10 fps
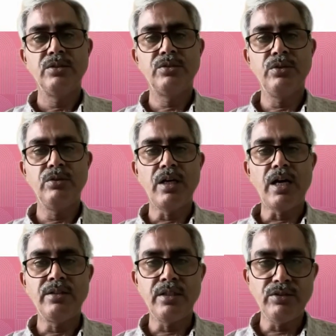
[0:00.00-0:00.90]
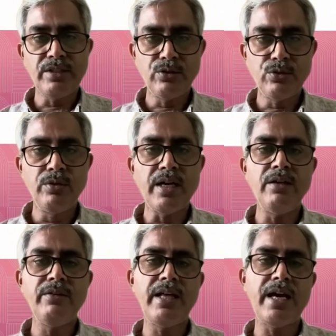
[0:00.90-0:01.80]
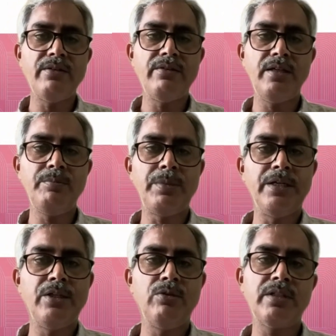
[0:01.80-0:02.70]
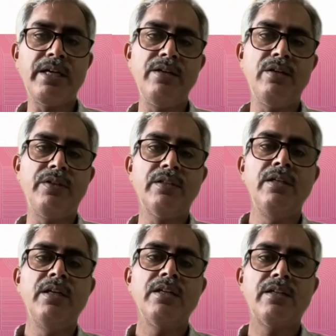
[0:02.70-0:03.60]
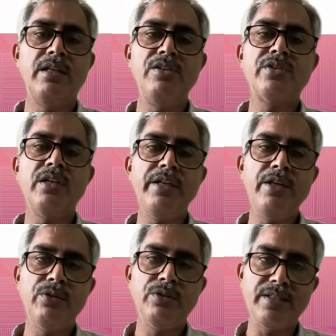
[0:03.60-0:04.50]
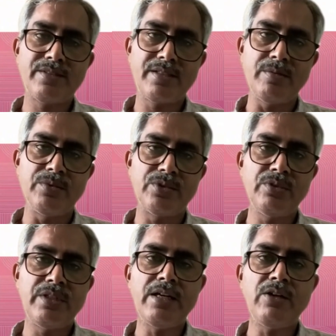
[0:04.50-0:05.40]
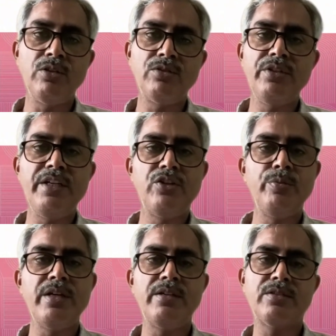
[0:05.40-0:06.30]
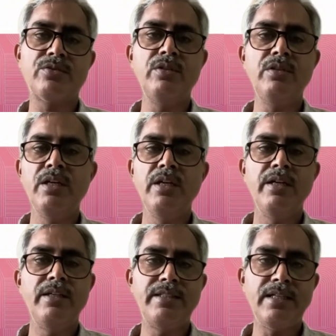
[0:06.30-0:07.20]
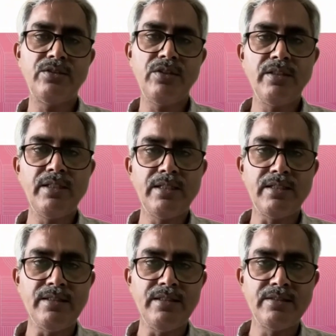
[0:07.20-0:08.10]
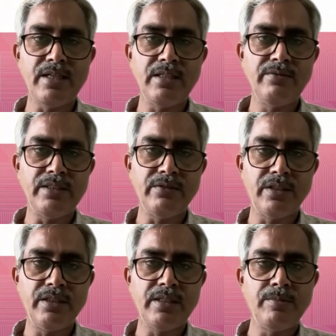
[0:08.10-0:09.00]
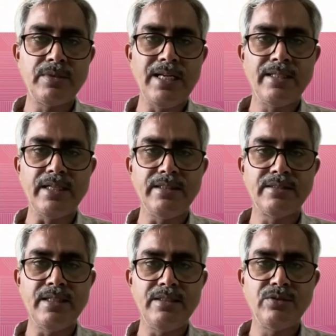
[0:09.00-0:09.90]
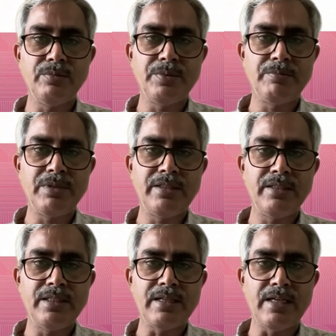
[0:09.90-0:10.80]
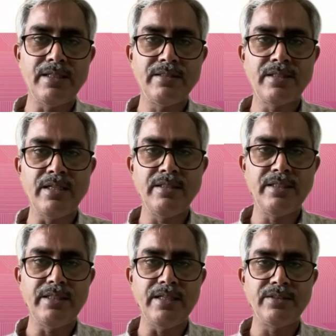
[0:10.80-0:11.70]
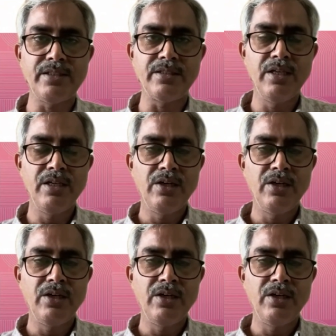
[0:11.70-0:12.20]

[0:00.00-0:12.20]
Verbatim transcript: so uh, now that dhunad will have a particular kind of a cultural ecosystem so that also need to be understood it's just not that rajasthan when the word comes like rajasthan so people think that rajasthan is a desert